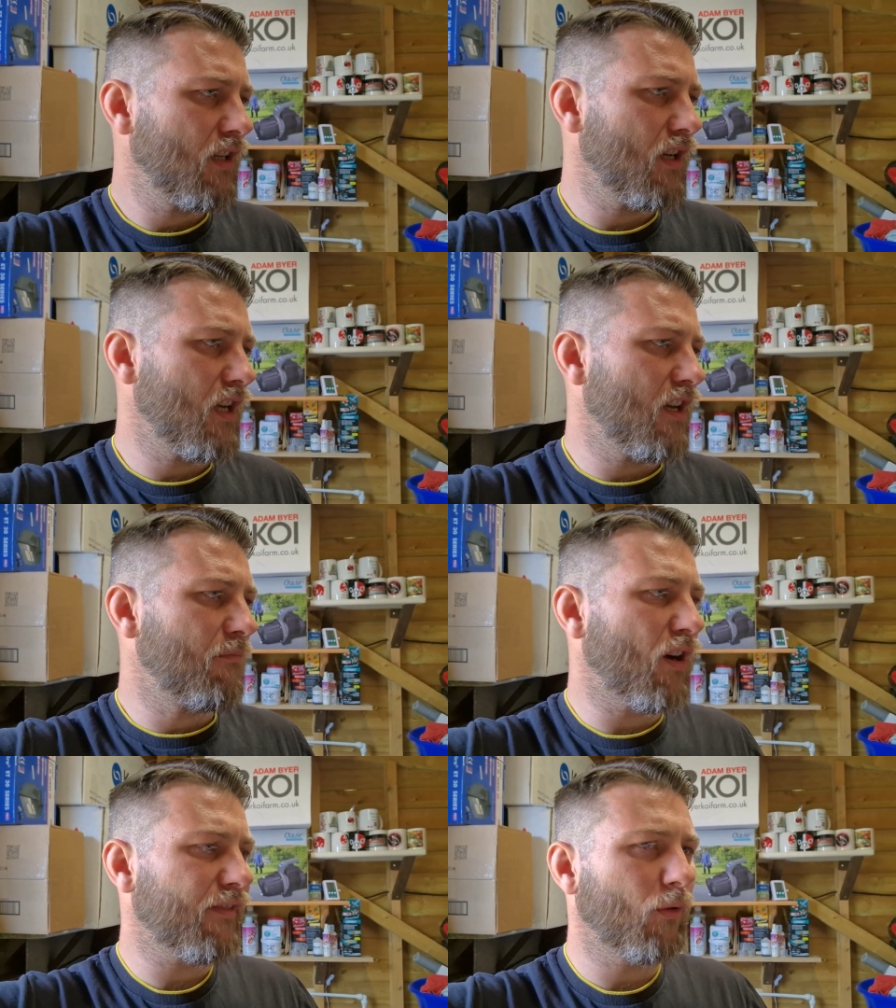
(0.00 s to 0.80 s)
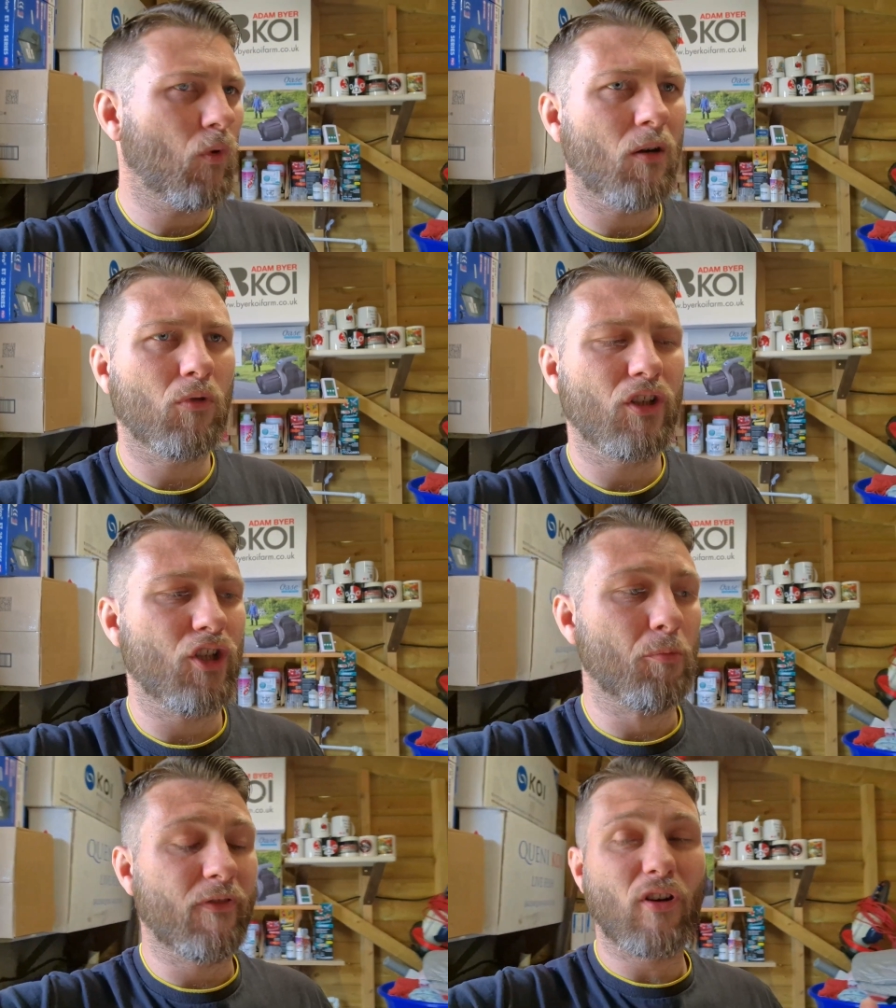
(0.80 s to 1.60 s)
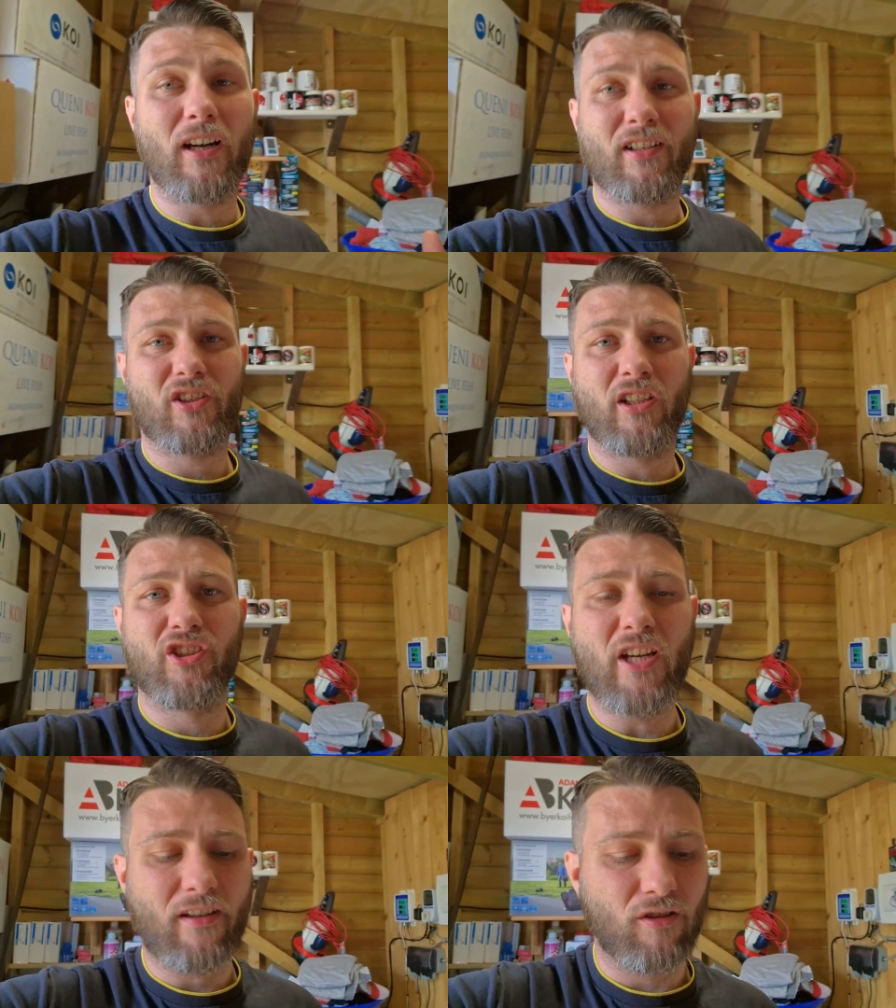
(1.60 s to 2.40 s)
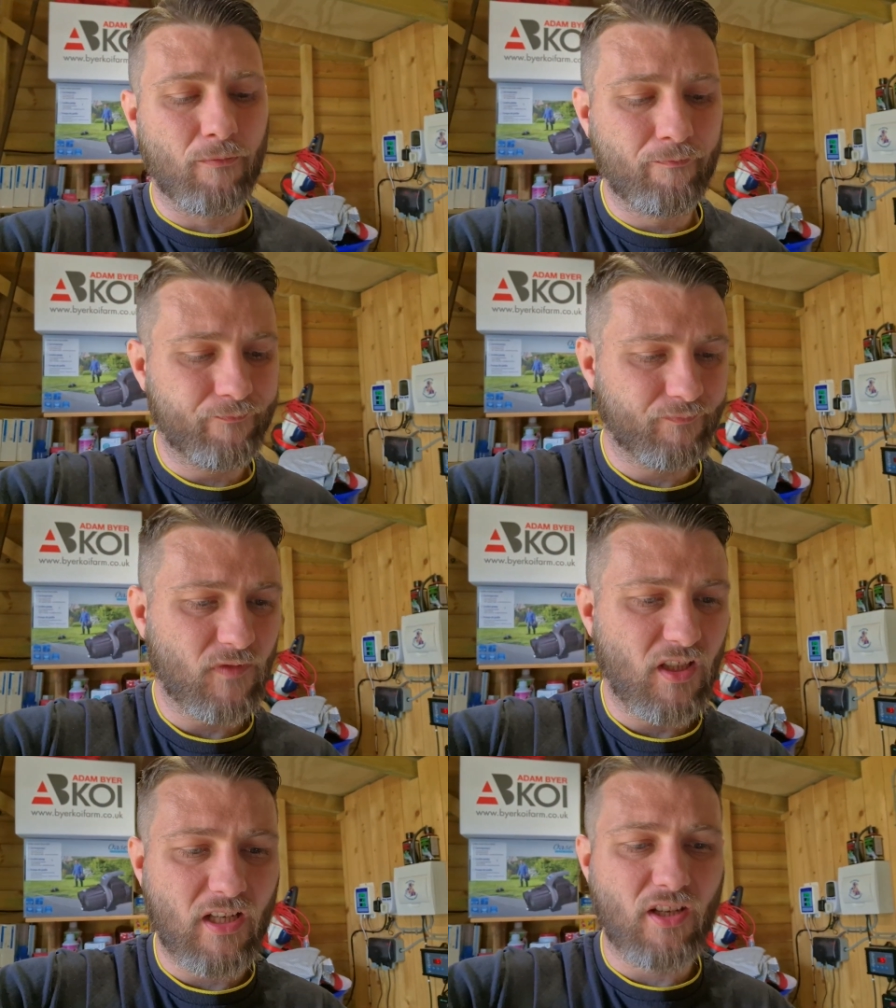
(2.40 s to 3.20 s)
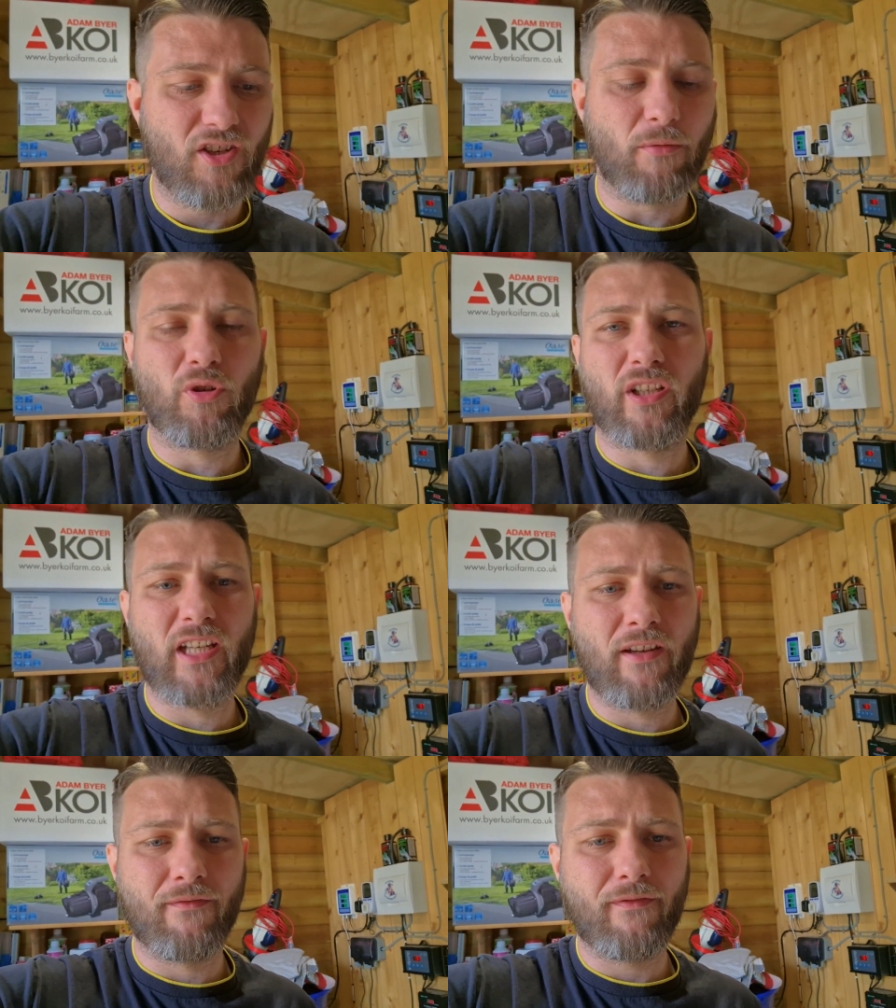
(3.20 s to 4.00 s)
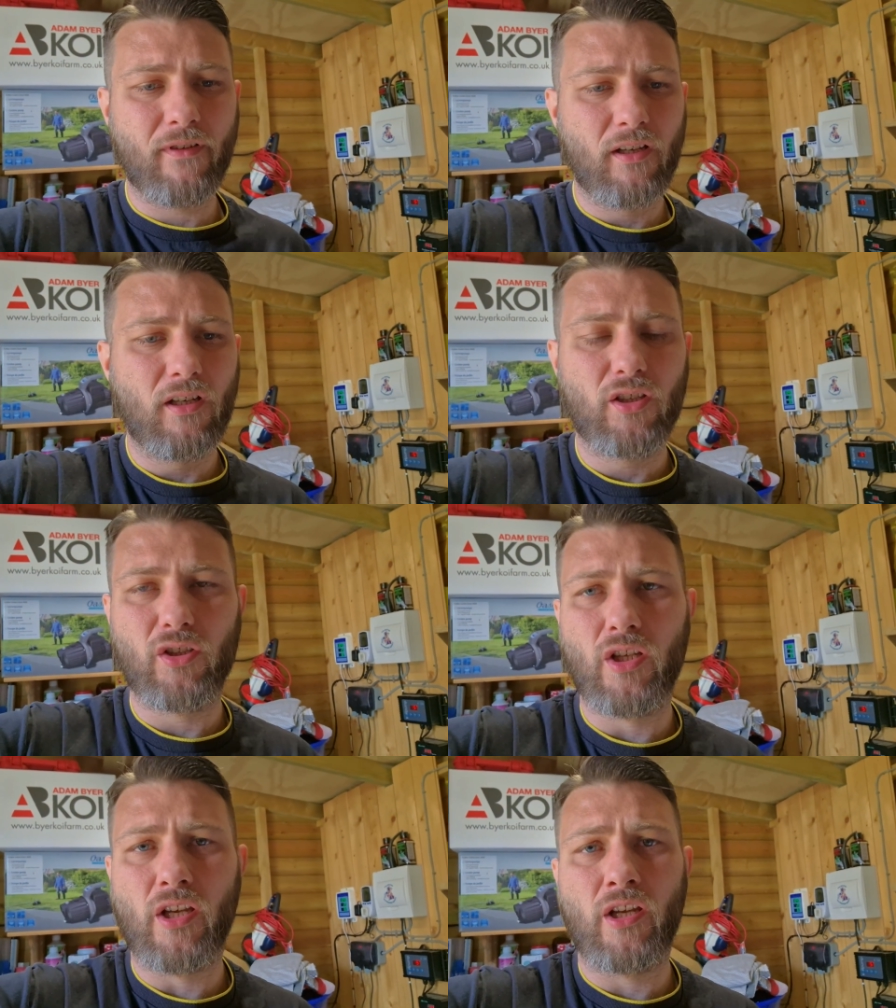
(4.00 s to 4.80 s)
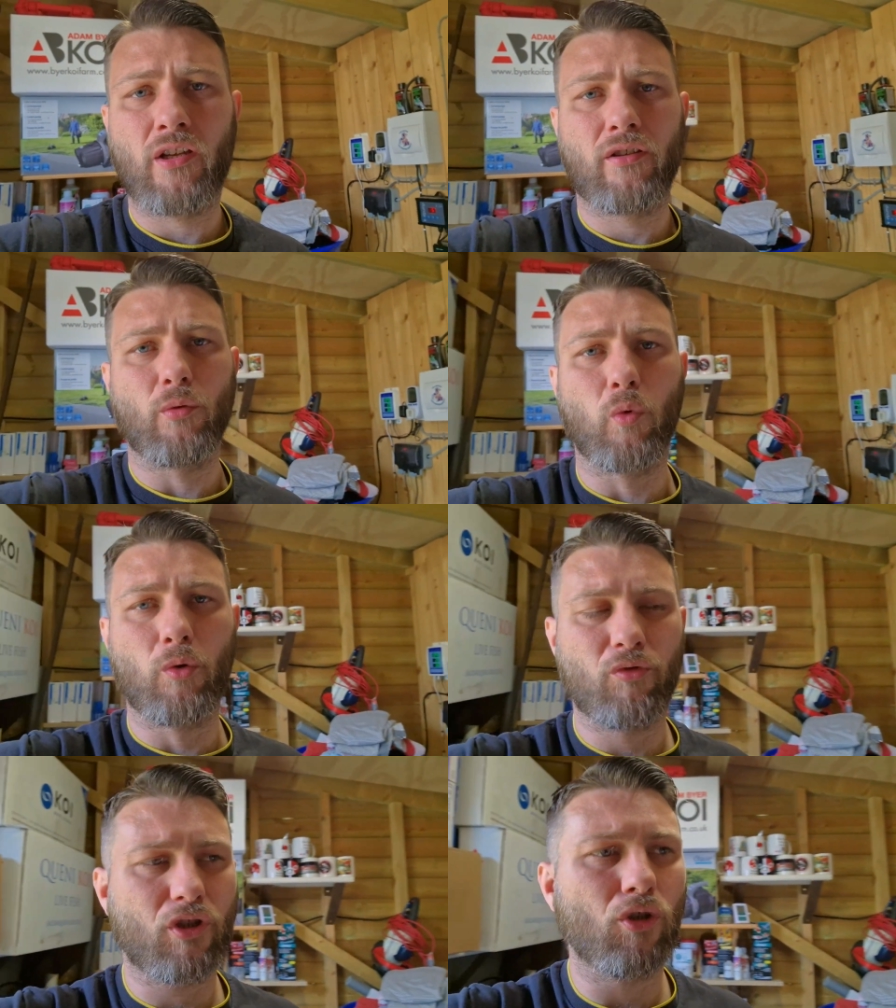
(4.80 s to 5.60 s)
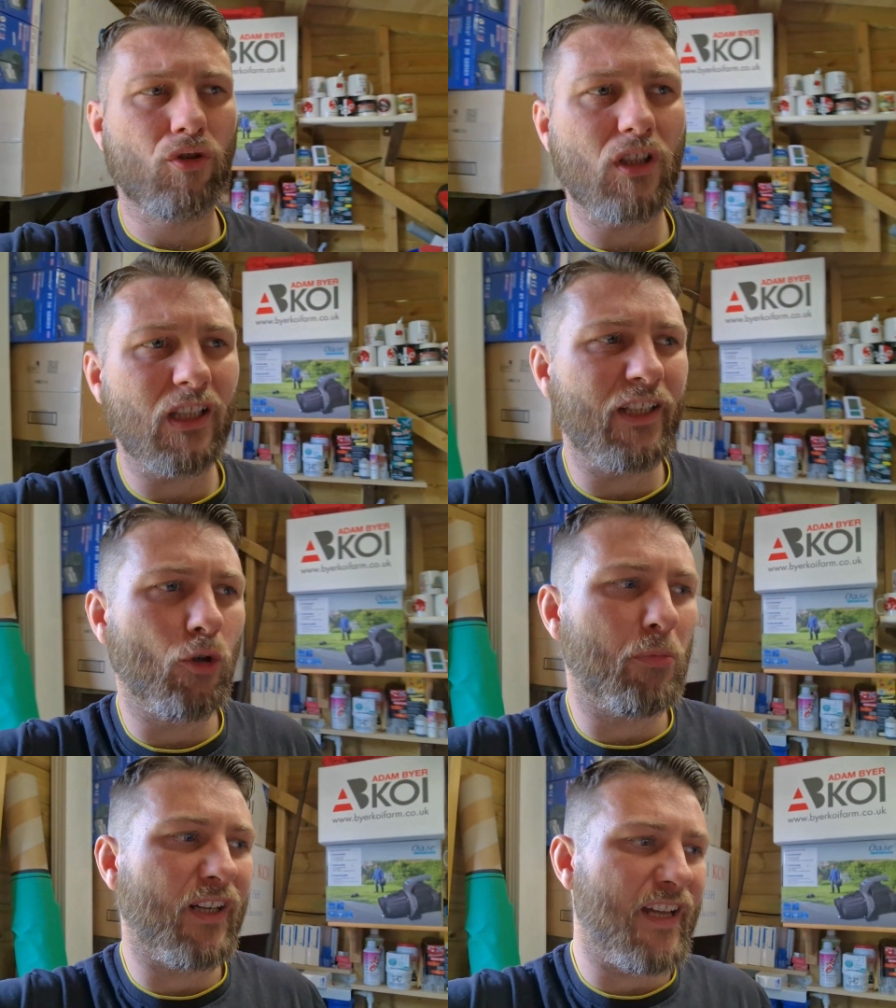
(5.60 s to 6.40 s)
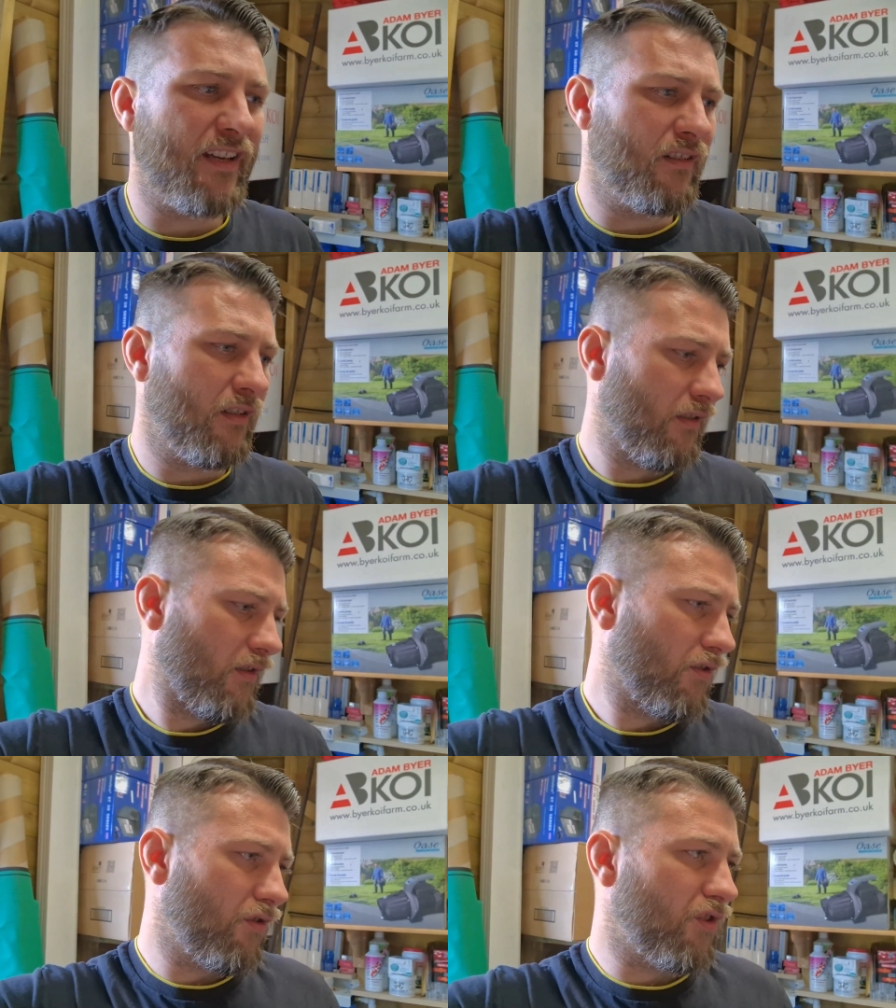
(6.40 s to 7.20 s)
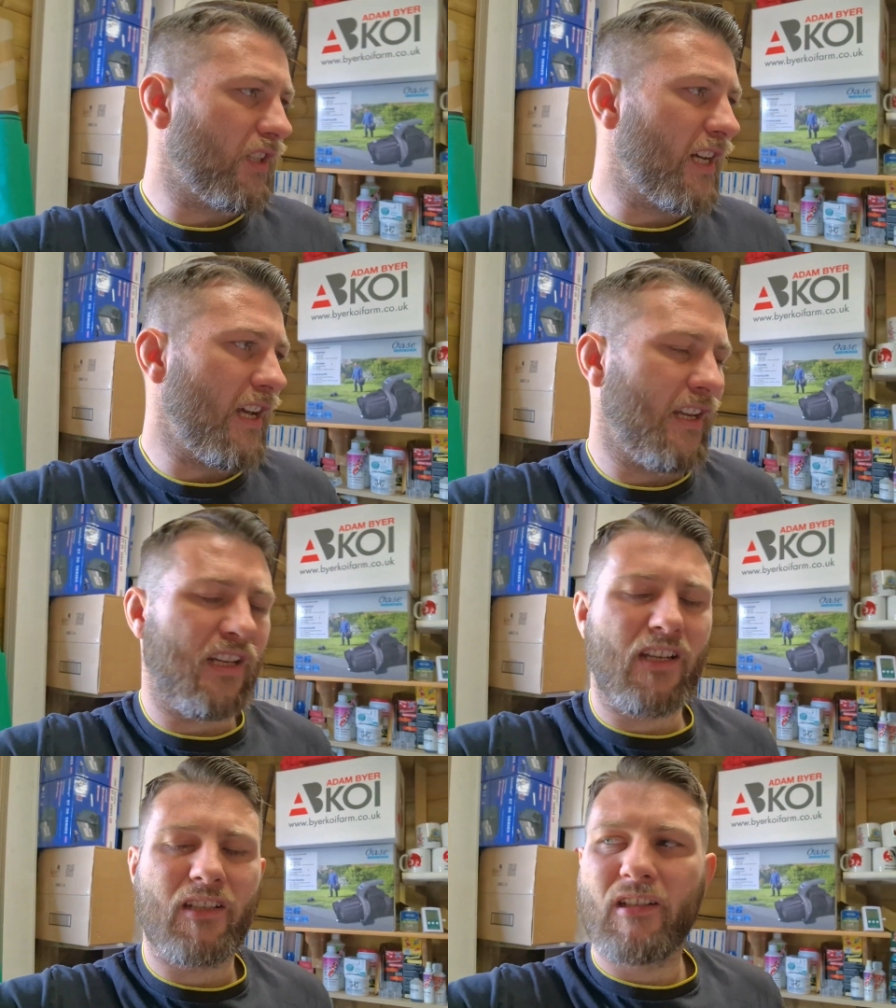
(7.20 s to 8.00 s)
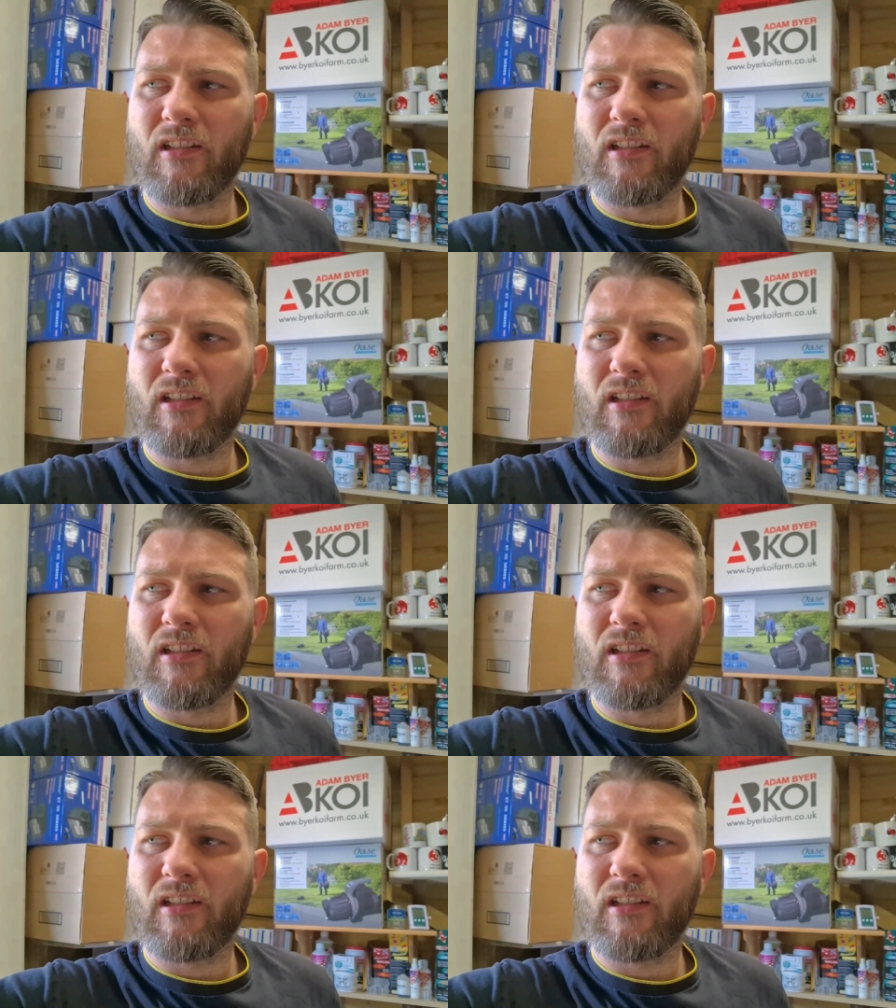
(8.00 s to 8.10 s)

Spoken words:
But I think what I'm going to do before I actually inject them is I'm going to give the wounds a good clean up again, just to get any